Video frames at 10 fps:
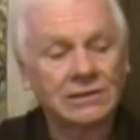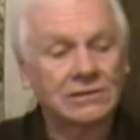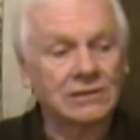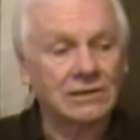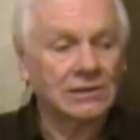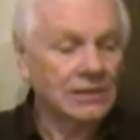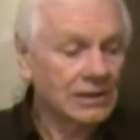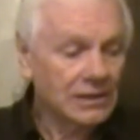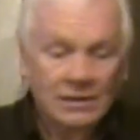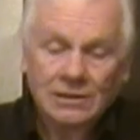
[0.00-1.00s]
And
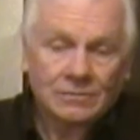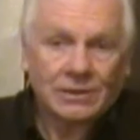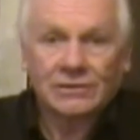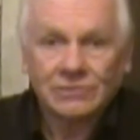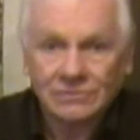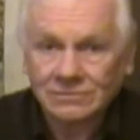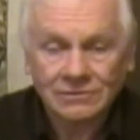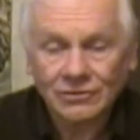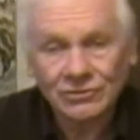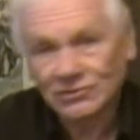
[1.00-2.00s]
about
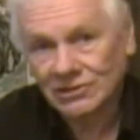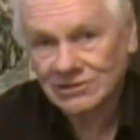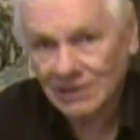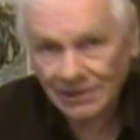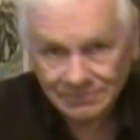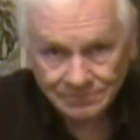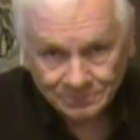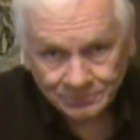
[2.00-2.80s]
who's to say?